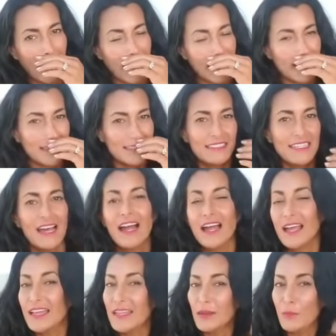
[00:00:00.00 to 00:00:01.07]
And
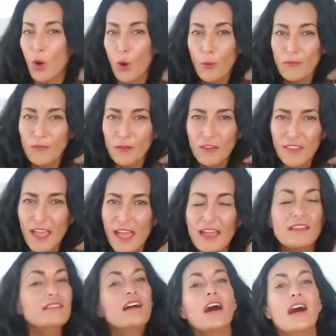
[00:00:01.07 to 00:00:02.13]
I am hopeful
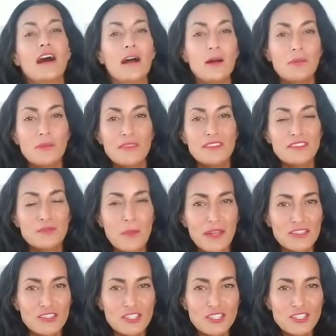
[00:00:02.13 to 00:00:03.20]
that um, this
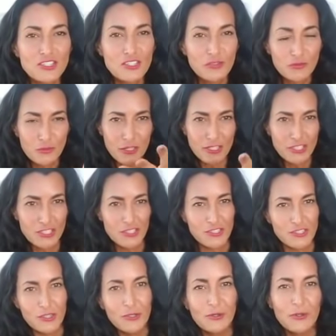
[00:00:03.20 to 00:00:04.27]
message
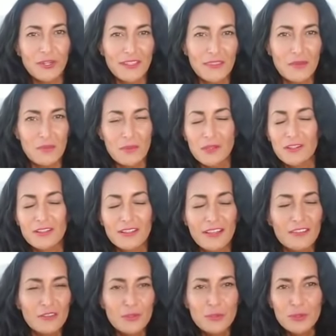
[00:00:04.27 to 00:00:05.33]
reaches you in the middle
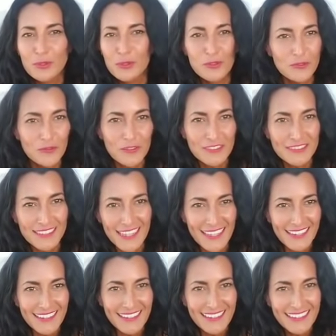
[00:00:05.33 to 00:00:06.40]
of a beautiful
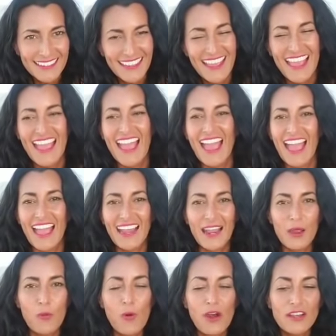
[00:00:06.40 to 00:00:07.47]
day. And
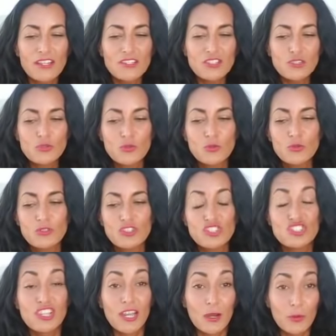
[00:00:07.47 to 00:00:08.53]
I wanted to
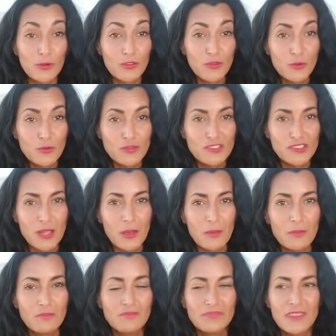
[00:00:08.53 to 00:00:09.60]
share with you
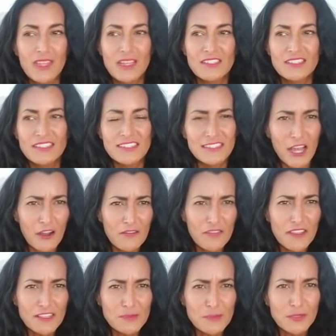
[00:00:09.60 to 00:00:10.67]
some stuff
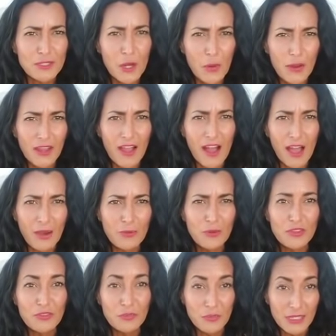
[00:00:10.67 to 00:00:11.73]
that's been going on
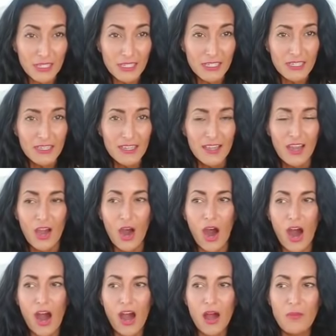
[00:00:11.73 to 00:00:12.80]
with me
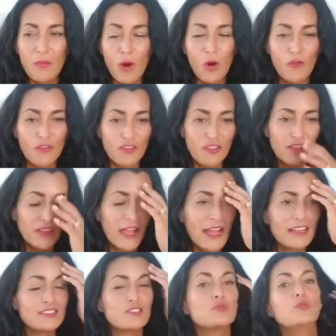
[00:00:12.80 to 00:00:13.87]
um, over the
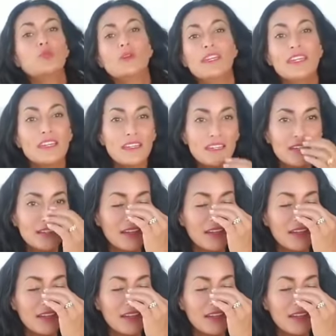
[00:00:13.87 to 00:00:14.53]
last week,